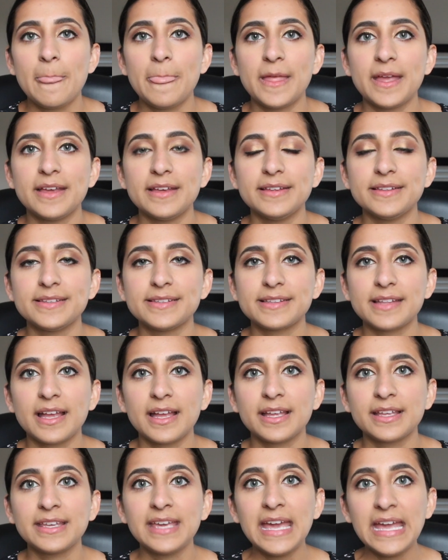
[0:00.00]
this
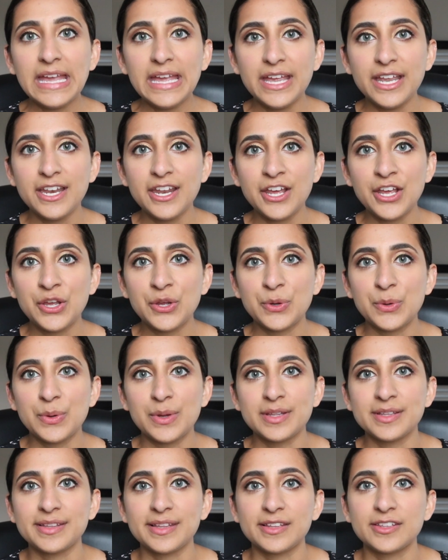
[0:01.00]
kid who
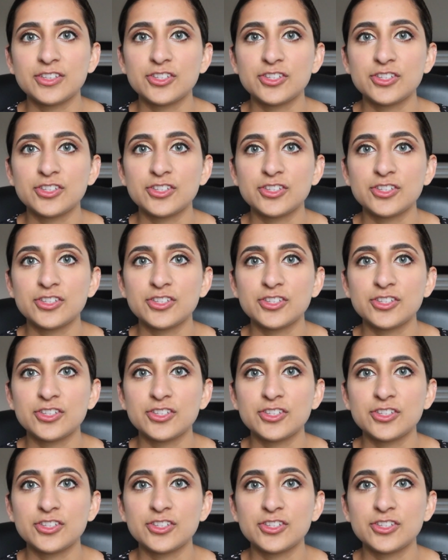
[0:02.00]
is like,